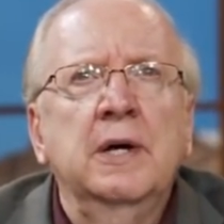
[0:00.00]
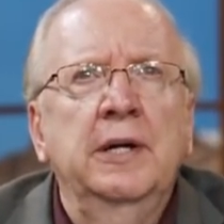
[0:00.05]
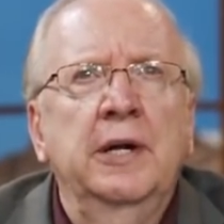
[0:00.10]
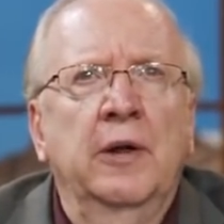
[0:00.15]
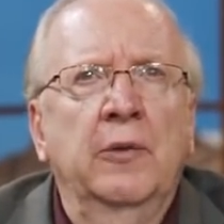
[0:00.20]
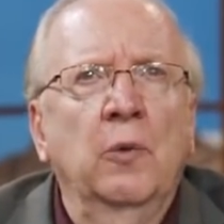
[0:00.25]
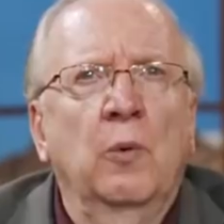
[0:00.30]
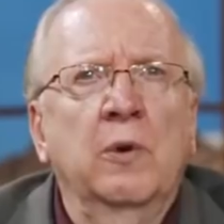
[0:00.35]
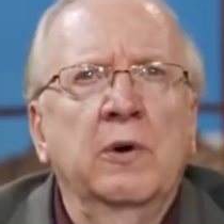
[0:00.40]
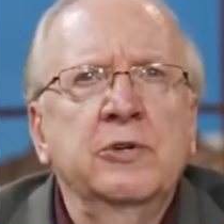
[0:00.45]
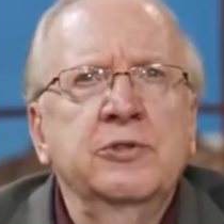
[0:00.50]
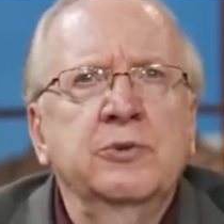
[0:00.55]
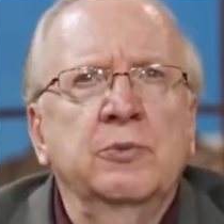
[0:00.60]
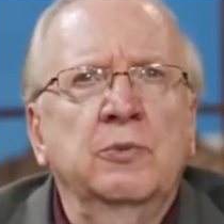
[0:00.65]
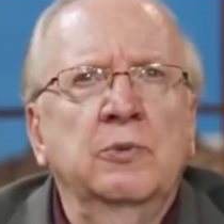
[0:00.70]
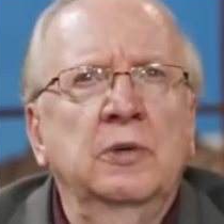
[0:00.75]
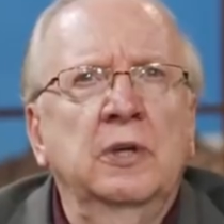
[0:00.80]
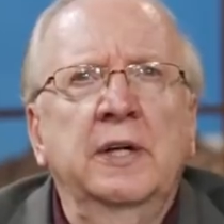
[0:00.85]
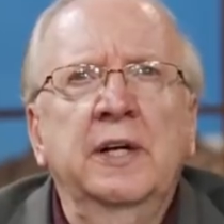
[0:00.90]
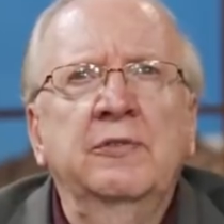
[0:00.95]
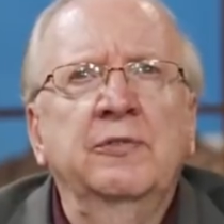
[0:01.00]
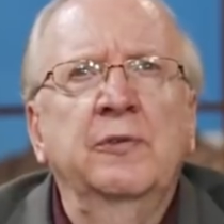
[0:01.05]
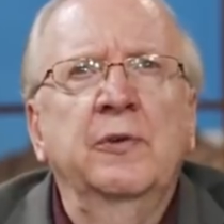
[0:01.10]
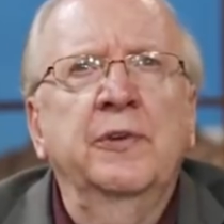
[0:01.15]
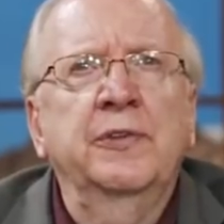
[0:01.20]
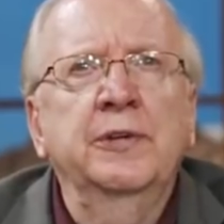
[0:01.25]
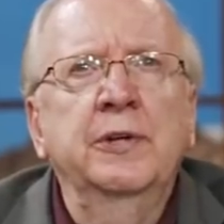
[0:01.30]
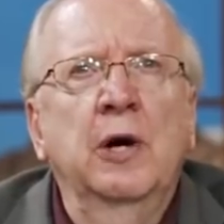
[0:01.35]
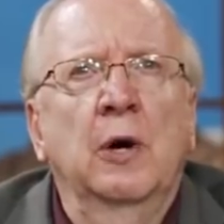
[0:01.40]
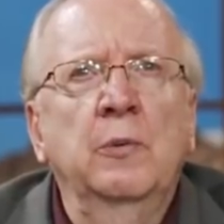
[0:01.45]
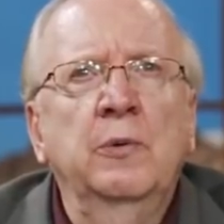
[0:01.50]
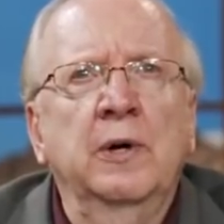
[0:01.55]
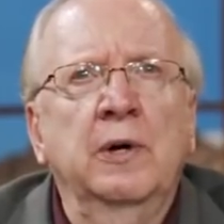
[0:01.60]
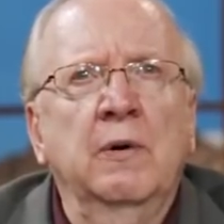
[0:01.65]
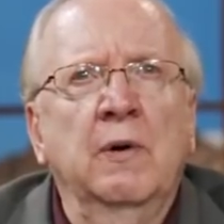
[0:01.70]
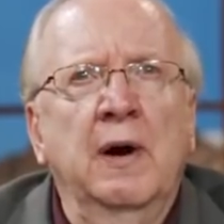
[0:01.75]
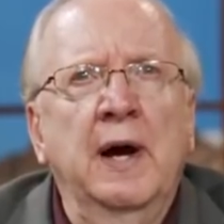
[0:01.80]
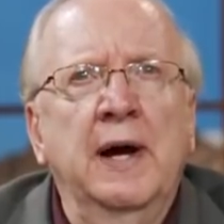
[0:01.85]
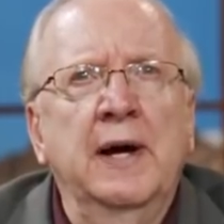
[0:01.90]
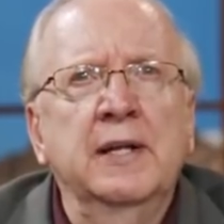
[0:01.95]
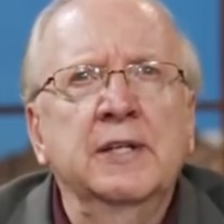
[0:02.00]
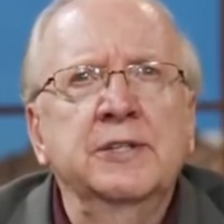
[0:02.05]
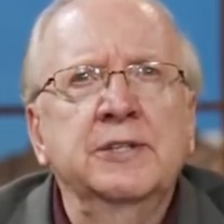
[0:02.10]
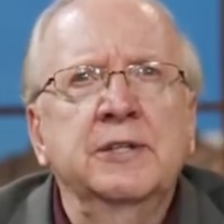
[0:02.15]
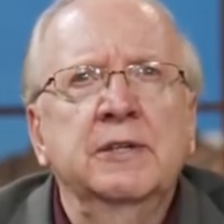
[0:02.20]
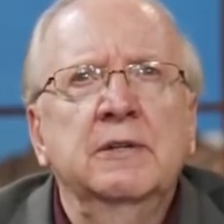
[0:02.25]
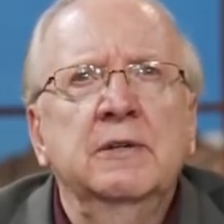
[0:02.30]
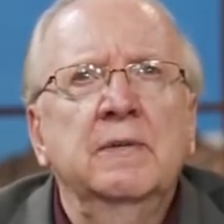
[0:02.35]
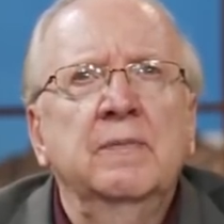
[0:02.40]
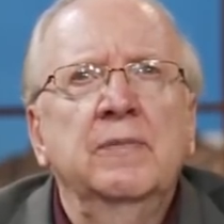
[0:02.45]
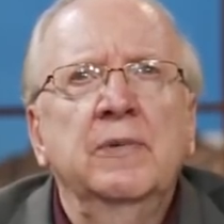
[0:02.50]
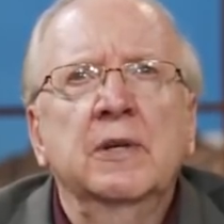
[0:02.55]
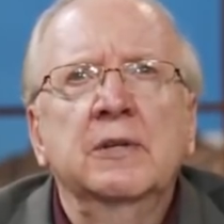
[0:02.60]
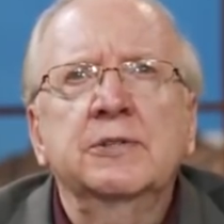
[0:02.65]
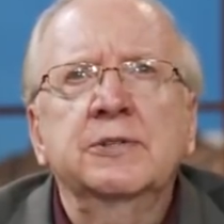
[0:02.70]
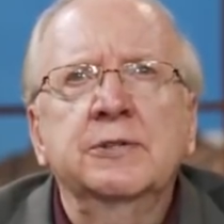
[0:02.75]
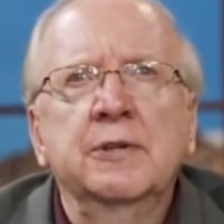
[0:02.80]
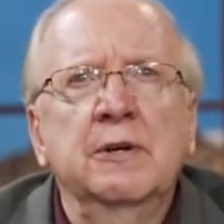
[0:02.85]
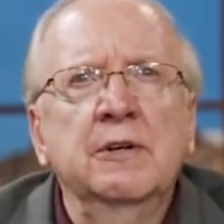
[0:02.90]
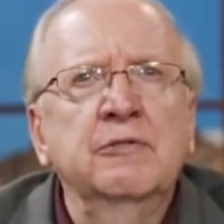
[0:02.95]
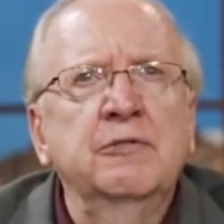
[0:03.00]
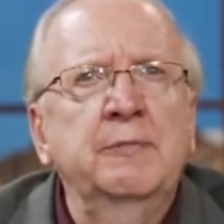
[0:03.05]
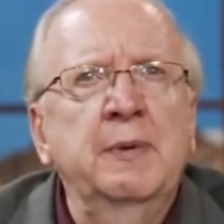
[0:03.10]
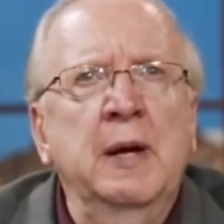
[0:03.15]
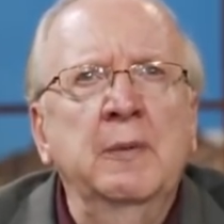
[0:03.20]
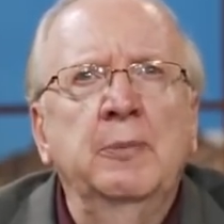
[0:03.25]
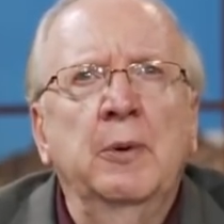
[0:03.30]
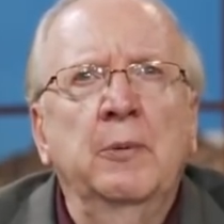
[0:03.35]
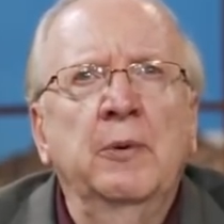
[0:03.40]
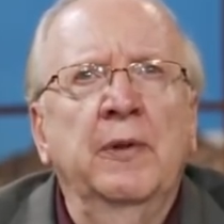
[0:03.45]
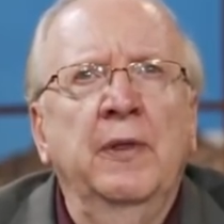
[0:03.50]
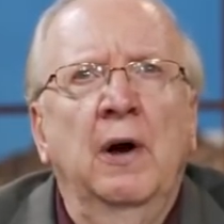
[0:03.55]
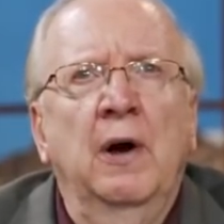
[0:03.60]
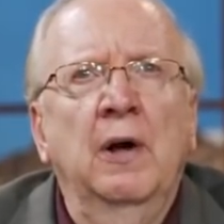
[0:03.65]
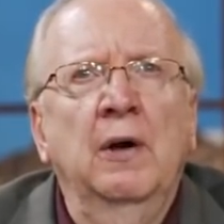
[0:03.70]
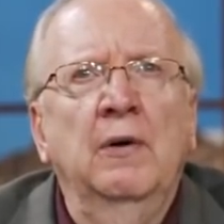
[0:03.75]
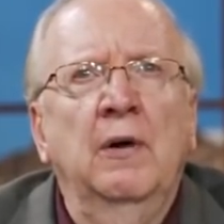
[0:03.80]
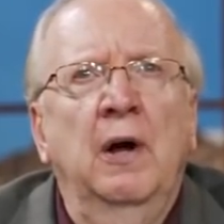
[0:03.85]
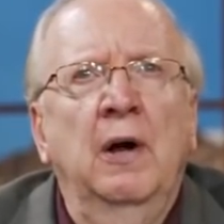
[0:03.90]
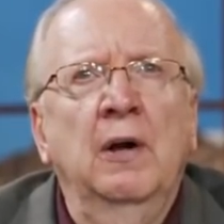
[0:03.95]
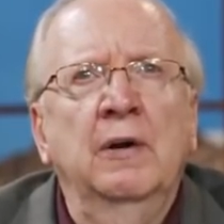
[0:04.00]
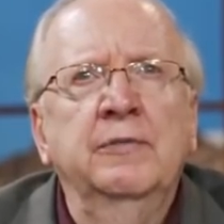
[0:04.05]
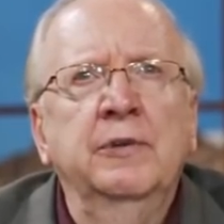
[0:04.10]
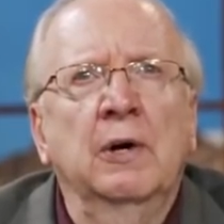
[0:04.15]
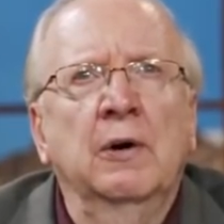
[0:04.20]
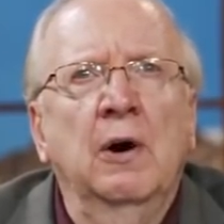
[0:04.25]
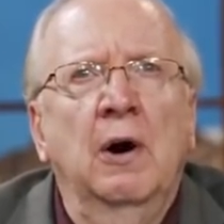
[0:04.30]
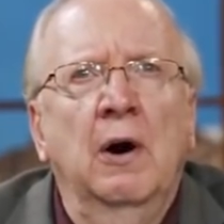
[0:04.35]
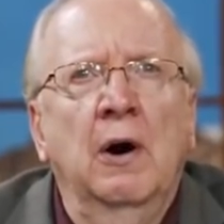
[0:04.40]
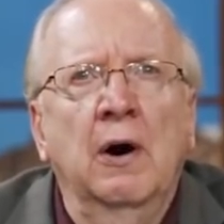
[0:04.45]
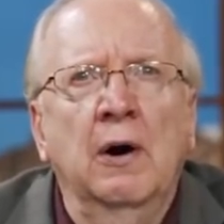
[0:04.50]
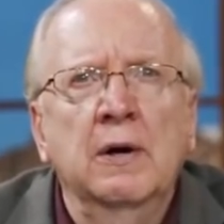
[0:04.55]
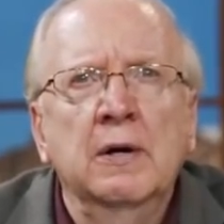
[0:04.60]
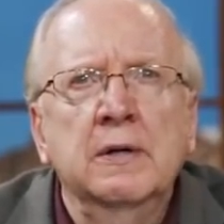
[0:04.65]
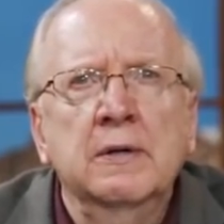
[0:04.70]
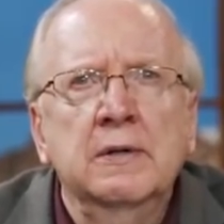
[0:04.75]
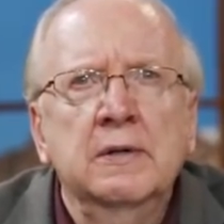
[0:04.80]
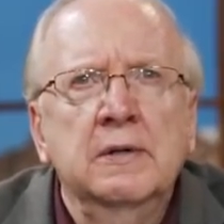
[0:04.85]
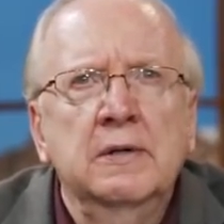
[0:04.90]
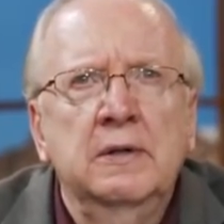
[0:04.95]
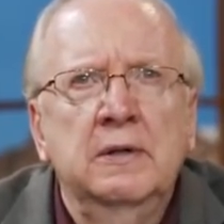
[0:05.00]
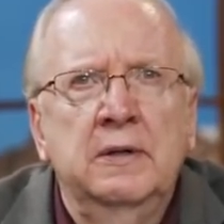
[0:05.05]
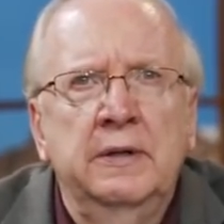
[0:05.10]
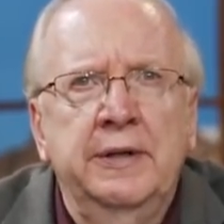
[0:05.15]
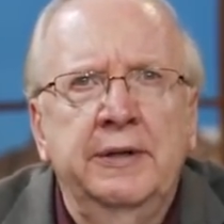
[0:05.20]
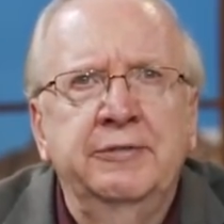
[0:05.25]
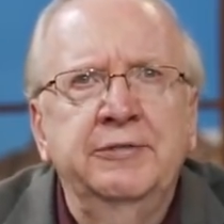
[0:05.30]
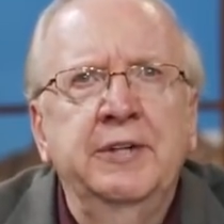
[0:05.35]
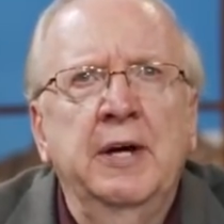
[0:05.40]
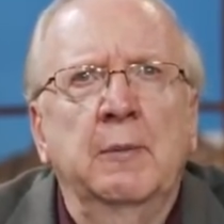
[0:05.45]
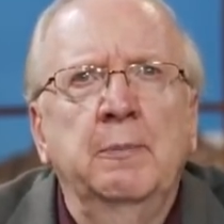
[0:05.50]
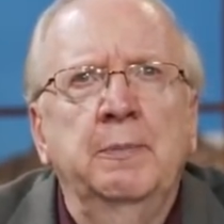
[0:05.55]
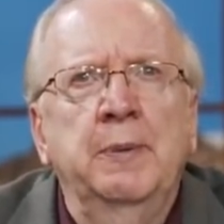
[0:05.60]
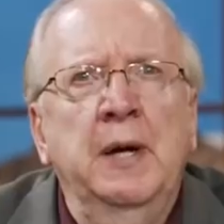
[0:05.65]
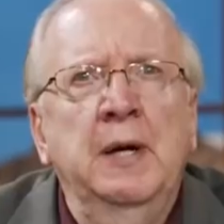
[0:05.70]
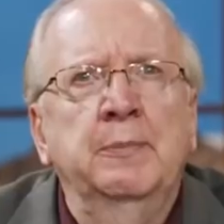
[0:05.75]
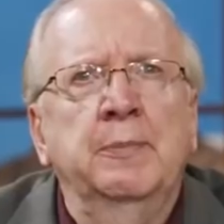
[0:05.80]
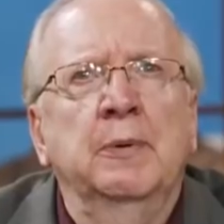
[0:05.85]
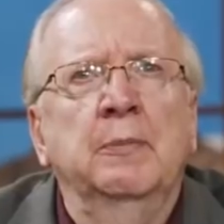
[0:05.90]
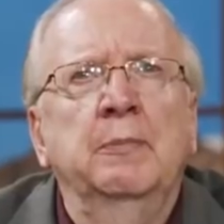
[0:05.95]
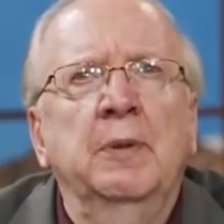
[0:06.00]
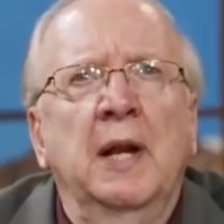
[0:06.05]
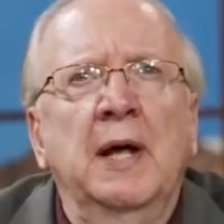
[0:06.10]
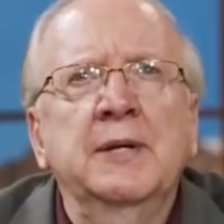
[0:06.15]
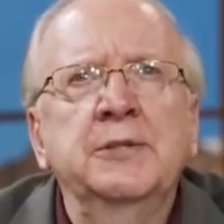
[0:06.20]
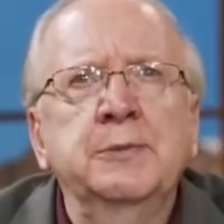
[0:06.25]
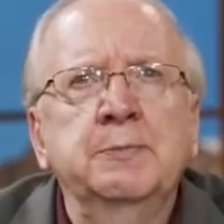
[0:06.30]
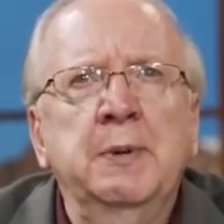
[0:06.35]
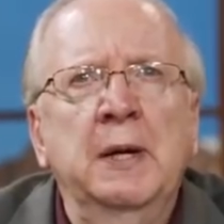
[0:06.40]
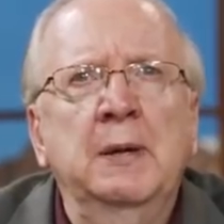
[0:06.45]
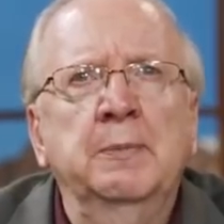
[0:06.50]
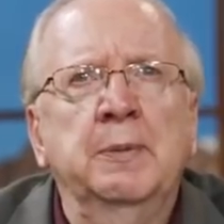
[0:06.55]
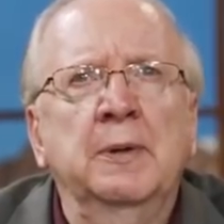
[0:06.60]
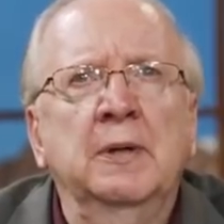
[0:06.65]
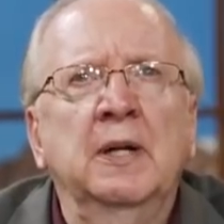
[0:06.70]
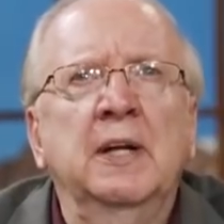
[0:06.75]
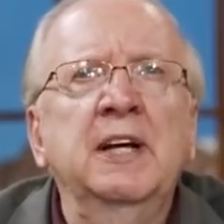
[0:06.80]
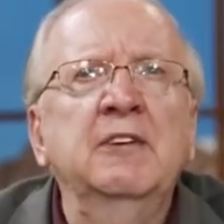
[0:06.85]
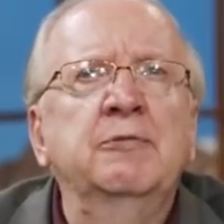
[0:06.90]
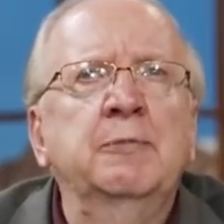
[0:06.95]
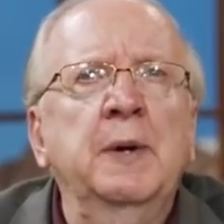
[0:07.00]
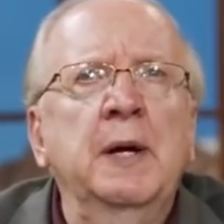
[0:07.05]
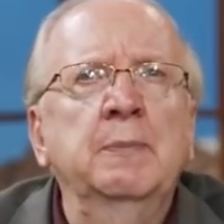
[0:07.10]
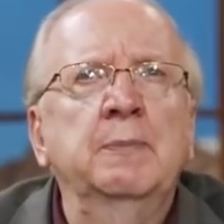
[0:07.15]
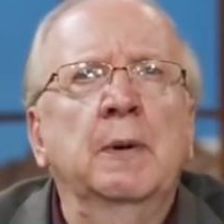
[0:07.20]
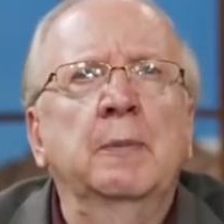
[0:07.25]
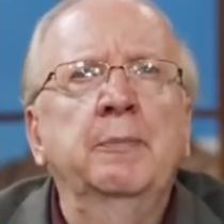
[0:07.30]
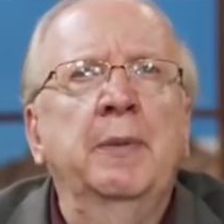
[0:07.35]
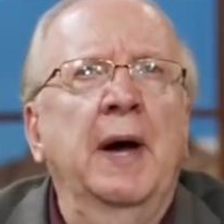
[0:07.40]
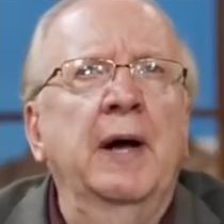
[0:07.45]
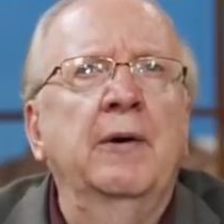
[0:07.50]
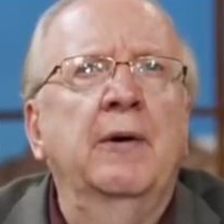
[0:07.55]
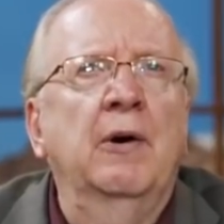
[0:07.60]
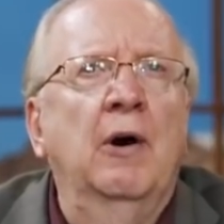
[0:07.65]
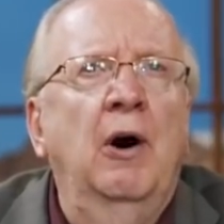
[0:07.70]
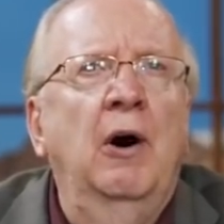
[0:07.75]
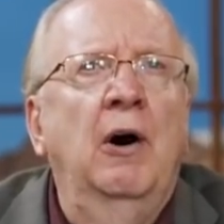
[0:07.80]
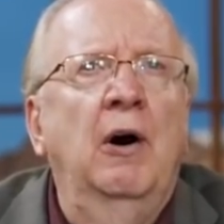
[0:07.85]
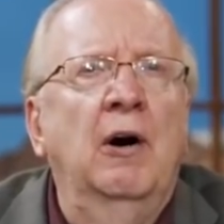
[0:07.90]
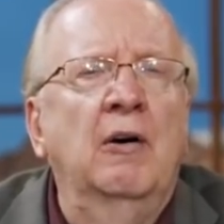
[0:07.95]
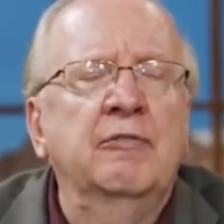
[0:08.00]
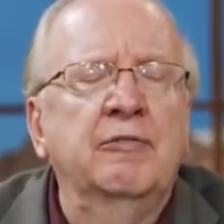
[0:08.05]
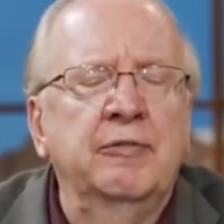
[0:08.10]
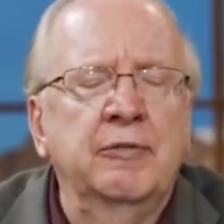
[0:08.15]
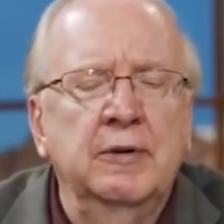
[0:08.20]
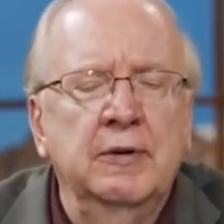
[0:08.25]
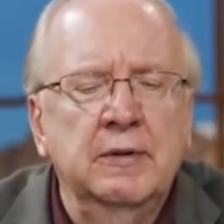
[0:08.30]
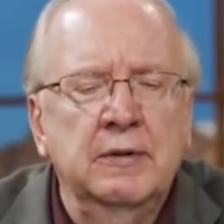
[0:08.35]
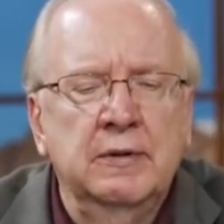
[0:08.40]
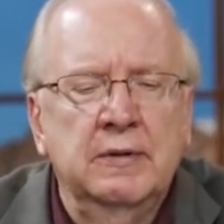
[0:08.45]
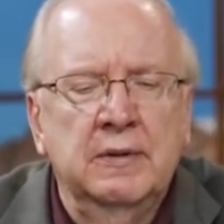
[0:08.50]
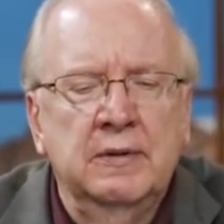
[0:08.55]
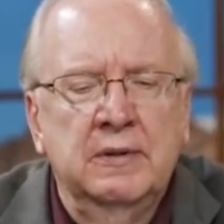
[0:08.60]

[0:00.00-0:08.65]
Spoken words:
In other words, live with no regrets. Serve people with all of your heart. Lift up people, bless people, leave people better off